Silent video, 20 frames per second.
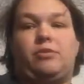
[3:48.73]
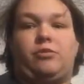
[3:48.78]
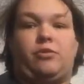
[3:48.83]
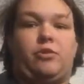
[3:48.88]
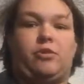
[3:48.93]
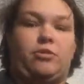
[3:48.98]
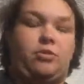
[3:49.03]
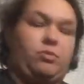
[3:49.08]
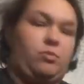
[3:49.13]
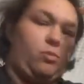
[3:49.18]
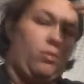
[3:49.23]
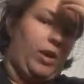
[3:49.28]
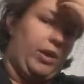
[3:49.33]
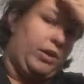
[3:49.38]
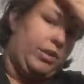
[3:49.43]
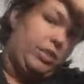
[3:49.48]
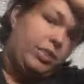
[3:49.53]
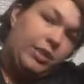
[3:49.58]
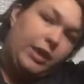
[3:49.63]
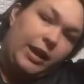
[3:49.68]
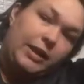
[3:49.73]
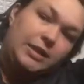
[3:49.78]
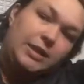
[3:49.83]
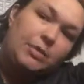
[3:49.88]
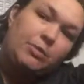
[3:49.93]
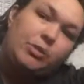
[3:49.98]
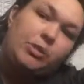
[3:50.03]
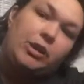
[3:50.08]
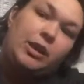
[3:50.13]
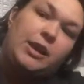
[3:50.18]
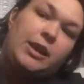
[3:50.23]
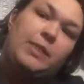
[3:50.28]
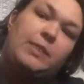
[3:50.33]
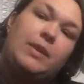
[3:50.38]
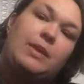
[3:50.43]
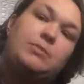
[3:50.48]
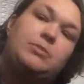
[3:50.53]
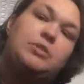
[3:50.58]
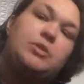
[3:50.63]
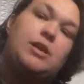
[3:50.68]
for when the next time we're going to need
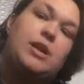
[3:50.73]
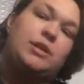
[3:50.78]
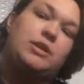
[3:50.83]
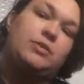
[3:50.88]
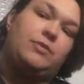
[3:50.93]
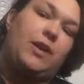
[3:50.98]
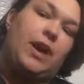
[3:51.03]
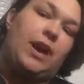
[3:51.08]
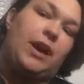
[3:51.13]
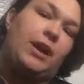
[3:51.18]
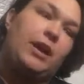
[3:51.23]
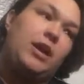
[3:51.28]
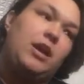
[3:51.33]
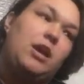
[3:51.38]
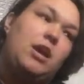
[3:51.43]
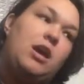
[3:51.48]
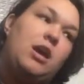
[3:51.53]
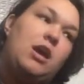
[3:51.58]
them, so that's fine.